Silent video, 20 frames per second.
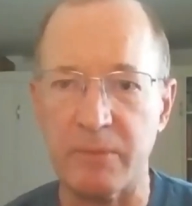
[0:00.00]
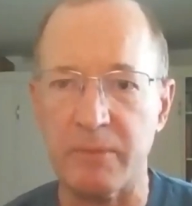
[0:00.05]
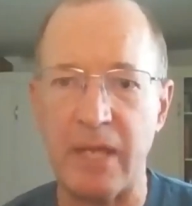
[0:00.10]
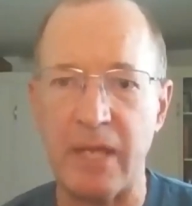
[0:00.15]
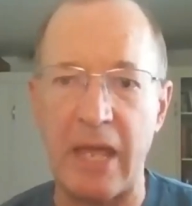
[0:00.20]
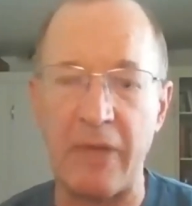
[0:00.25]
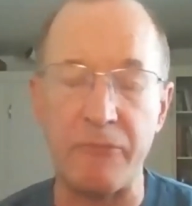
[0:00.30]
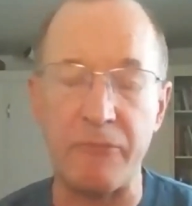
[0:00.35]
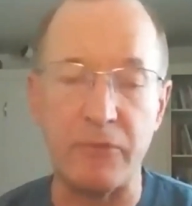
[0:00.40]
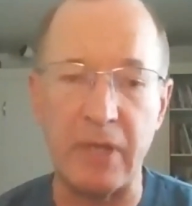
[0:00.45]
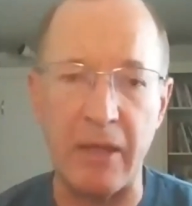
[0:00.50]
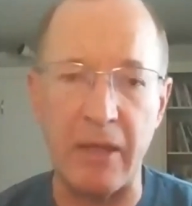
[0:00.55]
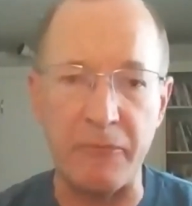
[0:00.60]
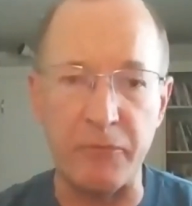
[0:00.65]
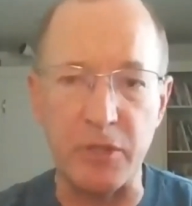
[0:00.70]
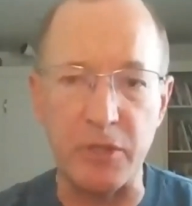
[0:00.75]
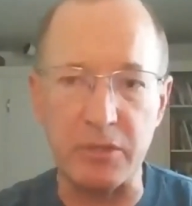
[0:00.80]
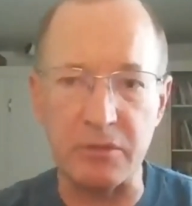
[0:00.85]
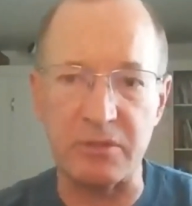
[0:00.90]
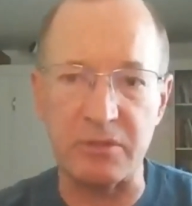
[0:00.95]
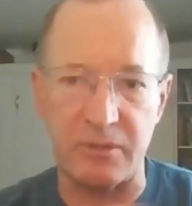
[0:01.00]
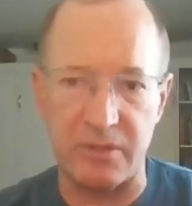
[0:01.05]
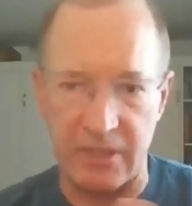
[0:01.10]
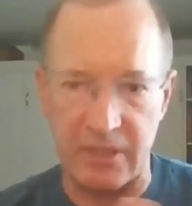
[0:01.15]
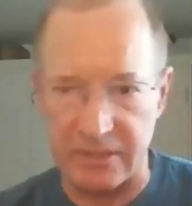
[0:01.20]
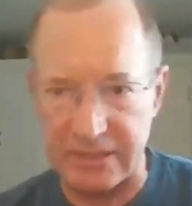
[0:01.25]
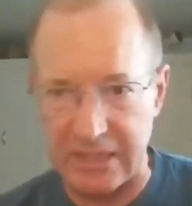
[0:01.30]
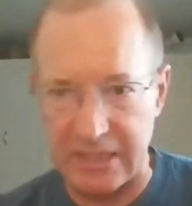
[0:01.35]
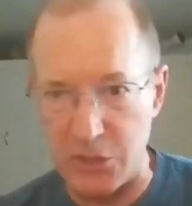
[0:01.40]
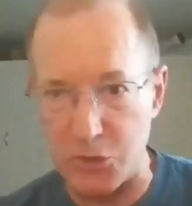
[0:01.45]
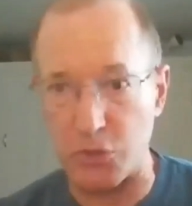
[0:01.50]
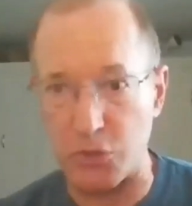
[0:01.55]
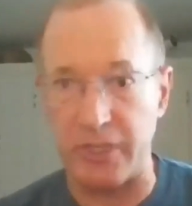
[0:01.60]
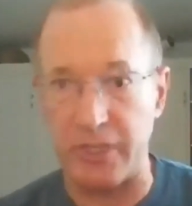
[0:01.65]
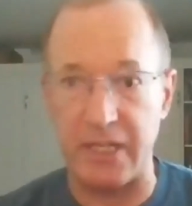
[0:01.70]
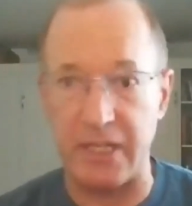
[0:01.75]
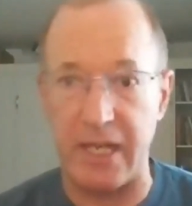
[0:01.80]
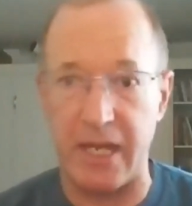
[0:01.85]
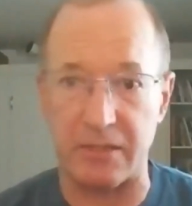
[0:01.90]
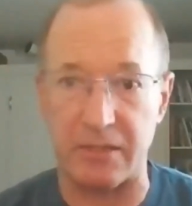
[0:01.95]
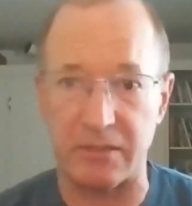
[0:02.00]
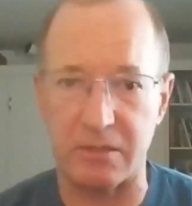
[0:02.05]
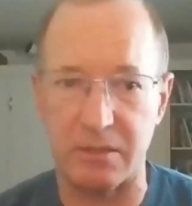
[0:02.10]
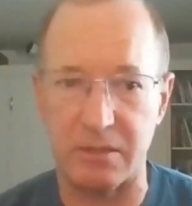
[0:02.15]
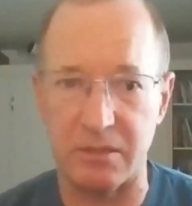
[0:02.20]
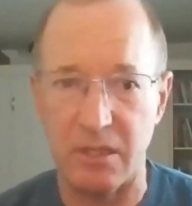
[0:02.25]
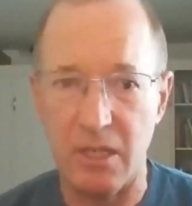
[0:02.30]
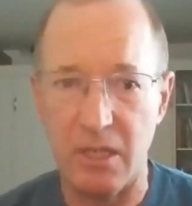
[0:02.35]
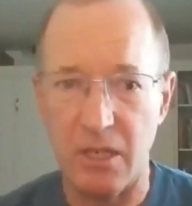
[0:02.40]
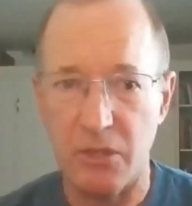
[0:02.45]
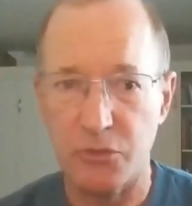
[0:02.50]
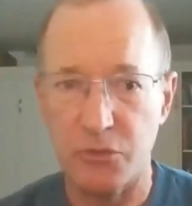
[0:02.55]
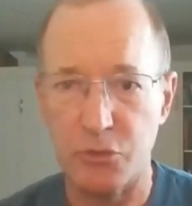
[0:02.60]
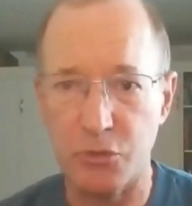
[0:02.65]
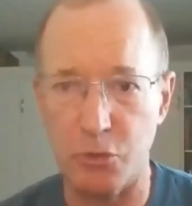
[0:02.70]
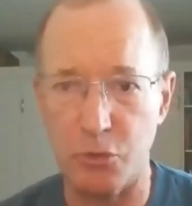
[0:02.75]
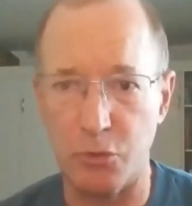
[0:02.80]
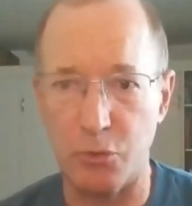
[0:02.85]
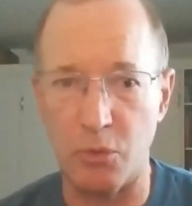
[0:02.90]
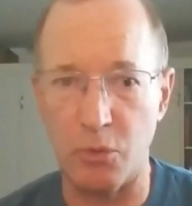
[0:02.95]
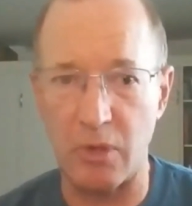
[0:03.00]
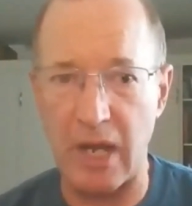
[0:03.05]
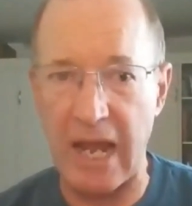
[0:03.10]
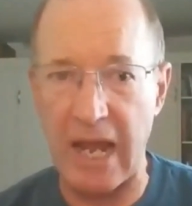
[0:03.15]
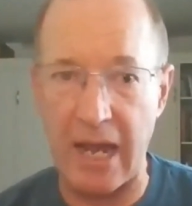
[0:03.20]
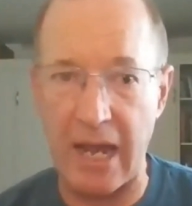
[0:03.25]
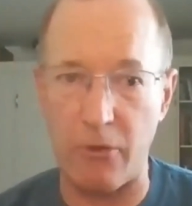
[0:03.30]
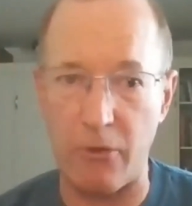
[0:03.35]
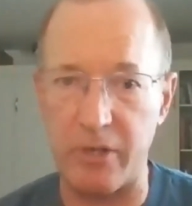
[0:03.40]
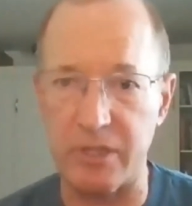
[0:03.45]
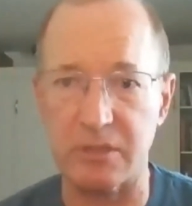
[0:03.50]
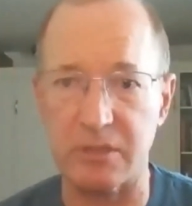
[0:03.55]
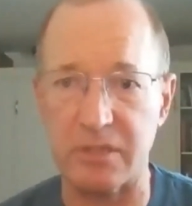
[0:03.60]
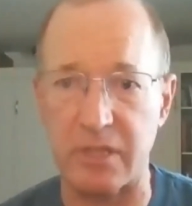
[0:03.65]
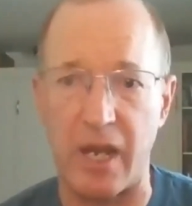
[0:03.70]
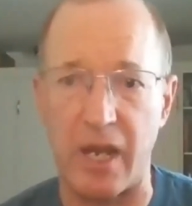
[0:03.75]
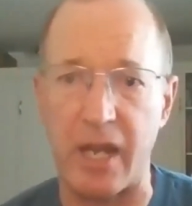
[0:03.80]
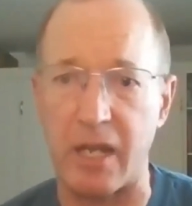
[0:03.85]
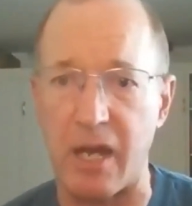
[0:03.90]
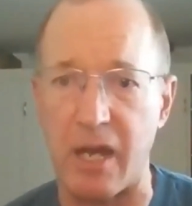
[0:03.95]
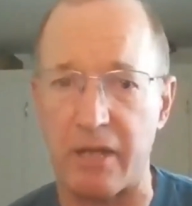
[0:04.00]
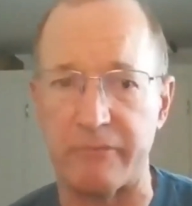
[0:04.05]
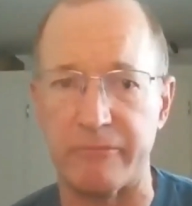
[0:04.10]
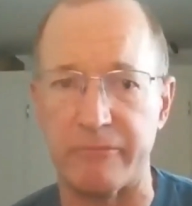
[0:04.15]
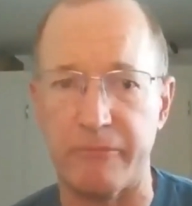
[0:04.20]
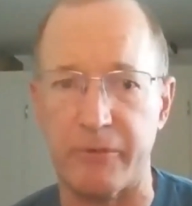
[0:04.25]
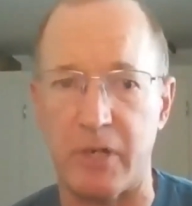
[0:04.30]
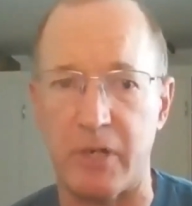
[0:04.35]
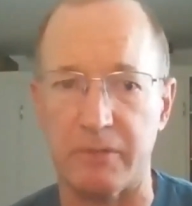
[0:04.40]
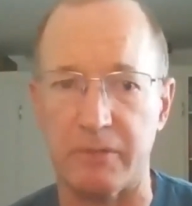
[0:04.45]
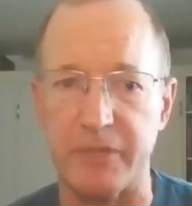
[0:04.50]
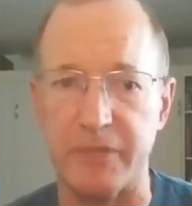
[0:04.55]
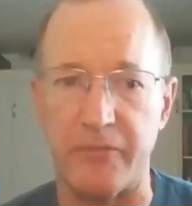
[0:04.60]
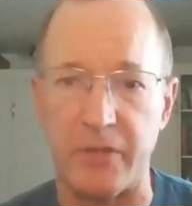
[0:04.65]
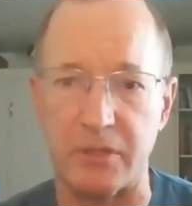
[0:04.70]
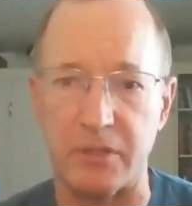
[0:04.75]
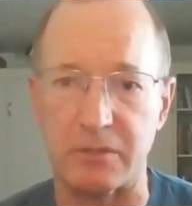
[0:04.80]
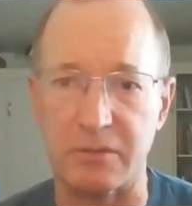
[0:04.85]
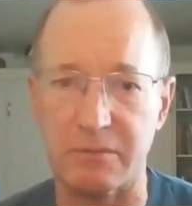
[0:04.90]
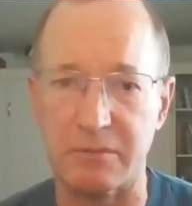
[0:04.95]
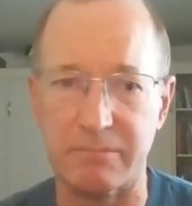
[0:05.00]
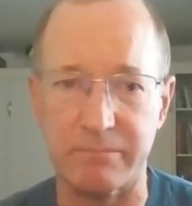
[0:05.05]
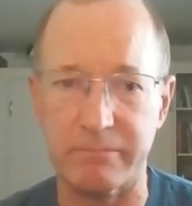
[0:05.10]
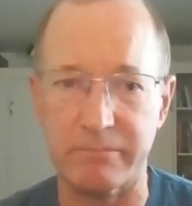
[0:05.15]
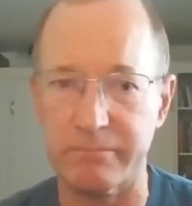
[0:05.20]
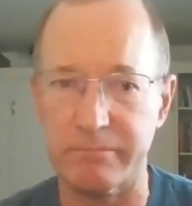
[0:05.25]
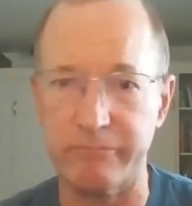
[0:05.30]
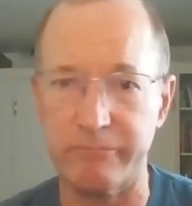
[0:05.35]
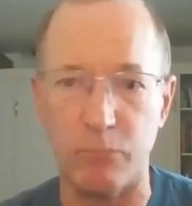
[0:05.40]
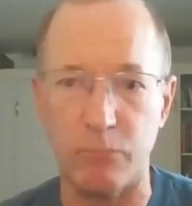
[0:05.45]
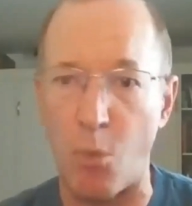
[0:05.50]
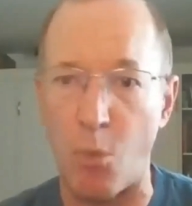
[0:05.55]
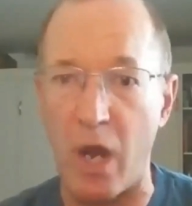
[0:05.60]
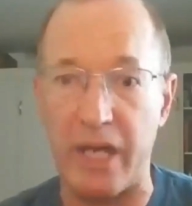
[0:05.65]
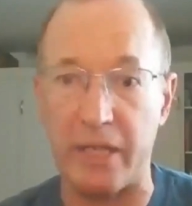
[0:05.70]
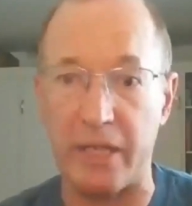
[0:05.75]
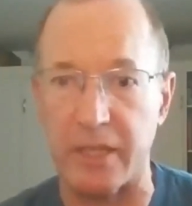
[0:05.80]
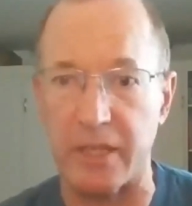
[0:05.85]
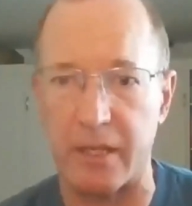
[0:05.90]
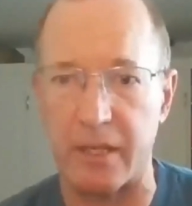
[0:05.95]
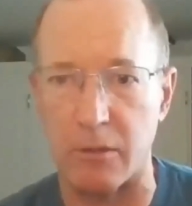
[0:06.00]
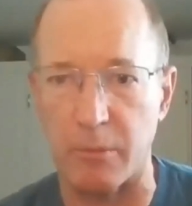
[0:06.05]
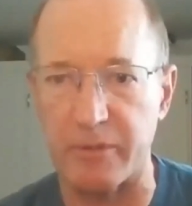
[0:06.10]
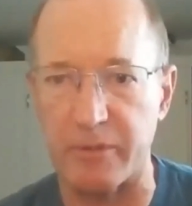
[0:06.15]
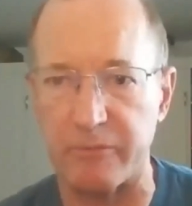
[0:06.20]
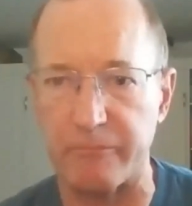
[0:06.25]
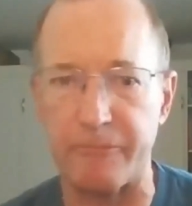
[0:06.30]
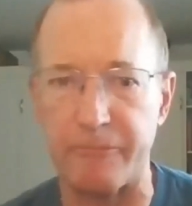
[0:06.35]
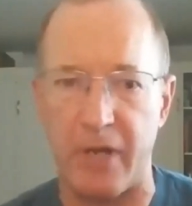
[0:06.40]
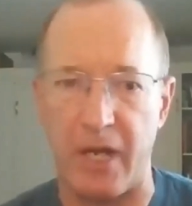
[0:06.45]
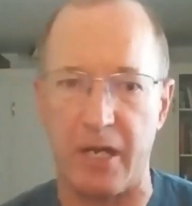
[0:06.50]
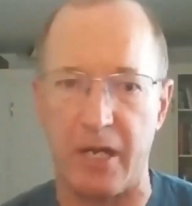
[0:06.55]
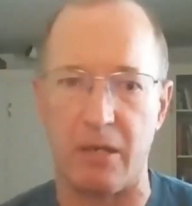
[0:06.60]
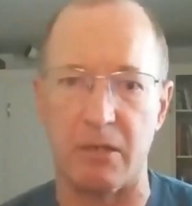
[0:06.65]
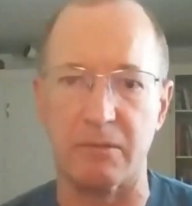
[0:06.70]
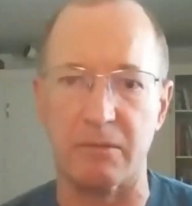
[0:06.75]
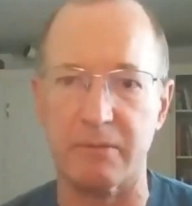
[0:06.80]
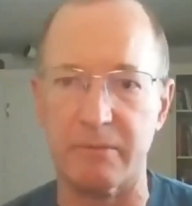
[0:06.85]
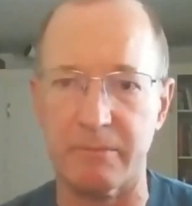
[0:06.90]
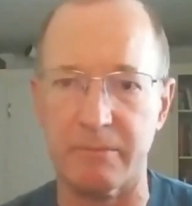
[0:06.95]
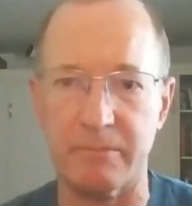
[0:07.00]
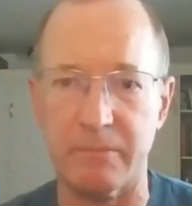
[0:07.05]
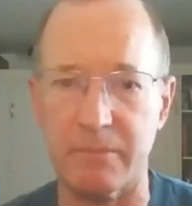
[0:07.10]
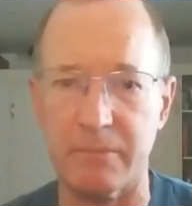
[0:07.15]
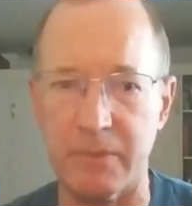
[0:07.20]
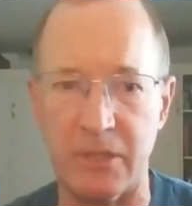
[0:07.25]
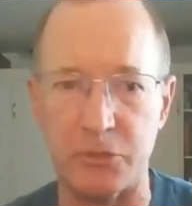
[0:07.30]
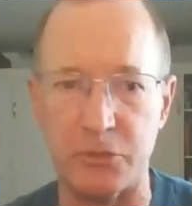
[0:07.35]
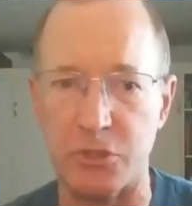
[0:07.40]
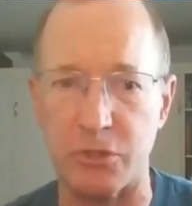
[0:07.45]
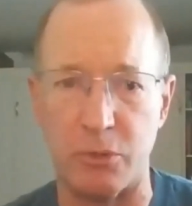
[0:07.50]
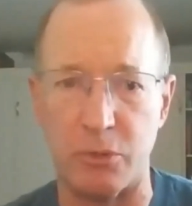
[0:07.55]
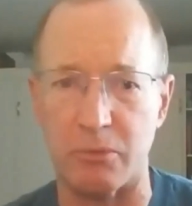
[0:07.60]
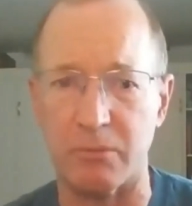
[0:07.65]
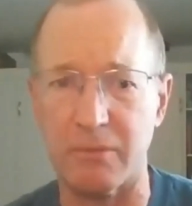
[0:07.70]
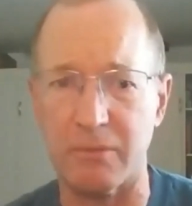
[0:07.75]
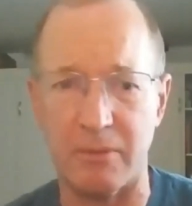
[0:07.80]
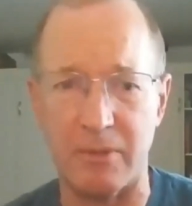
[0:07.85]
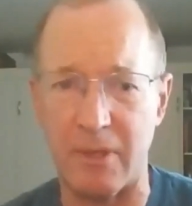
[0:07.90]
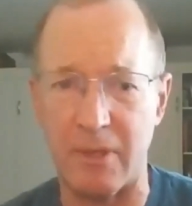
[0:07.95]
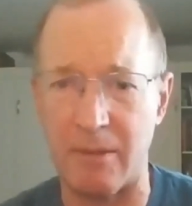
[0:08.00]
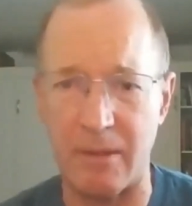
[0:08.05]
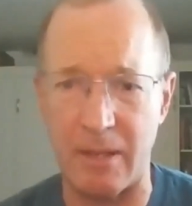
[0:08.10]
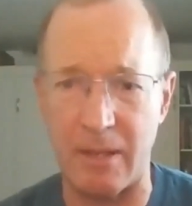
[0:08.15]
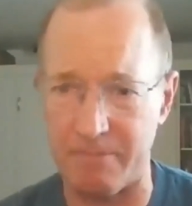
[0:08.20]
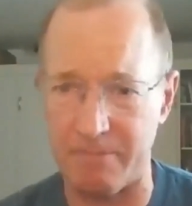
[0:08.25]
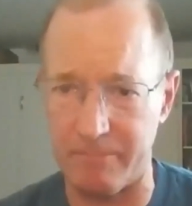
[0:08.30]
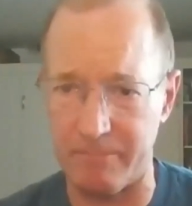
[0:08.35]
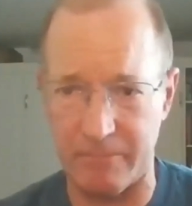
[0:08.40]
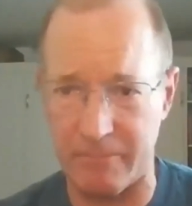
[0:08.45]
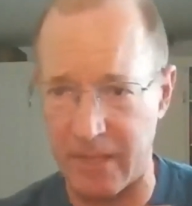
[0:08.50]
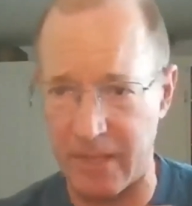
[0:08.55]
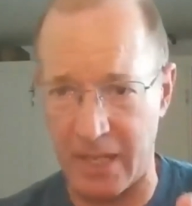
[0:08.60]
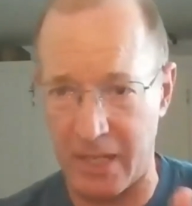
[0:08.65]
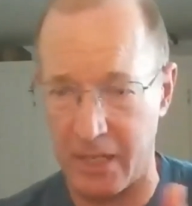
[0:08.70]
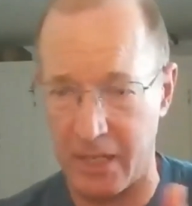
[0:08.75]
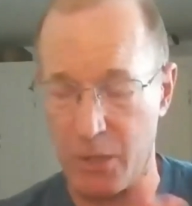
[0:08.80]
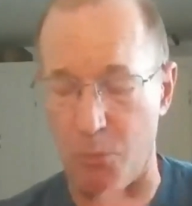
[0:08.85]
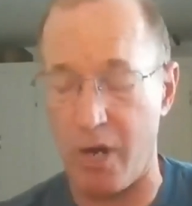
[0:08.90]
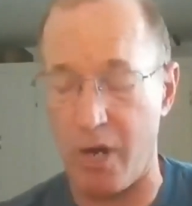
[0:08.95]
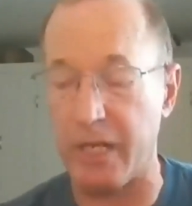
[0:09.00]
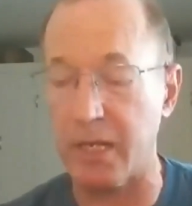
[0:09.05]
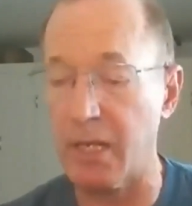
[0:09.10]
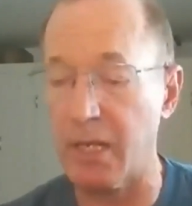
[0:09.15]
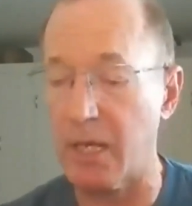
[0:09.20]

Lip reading: And this essentially gets to how it is that I got involved in this wildland urban fire issue anyway.